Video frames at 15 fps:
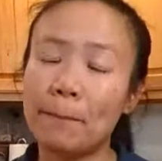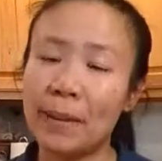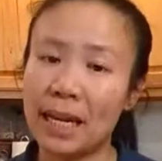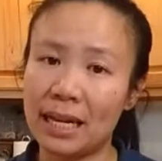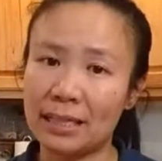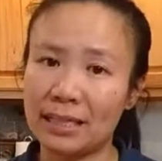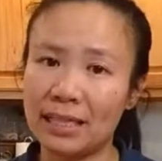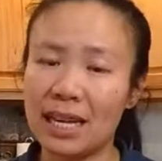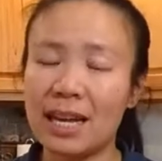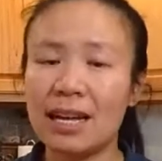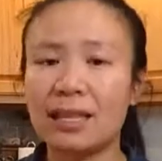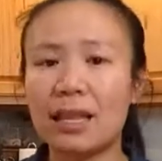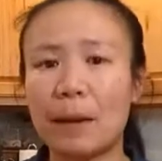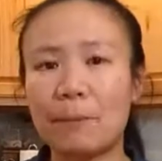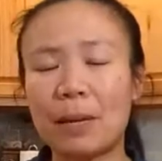pit
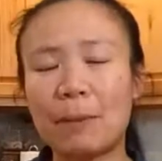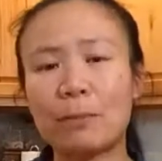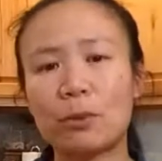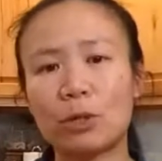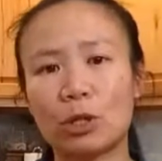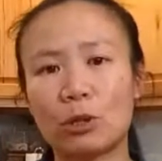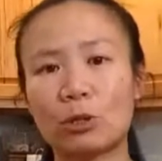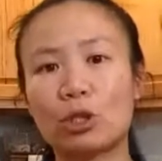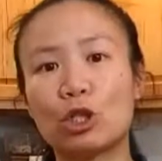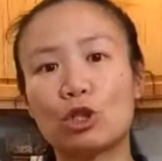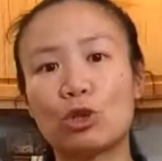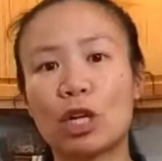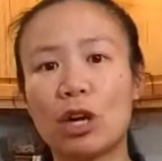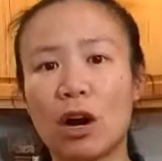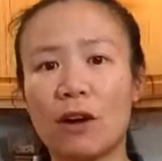that people use to
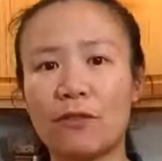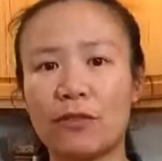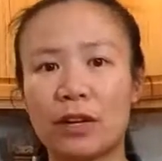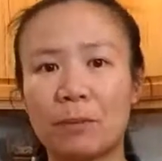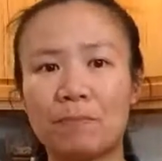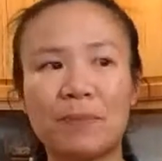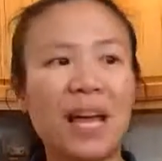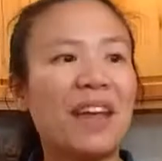drink coffee.